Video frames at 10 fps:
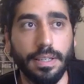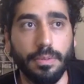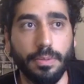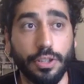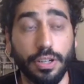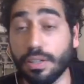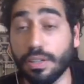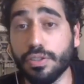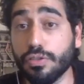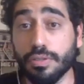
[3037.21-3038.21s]
which are
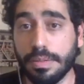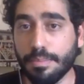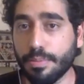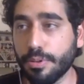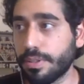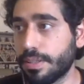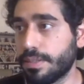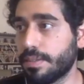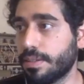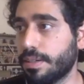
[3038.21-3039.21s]
extremely
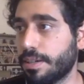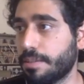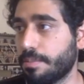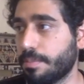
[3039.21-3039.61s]
important, a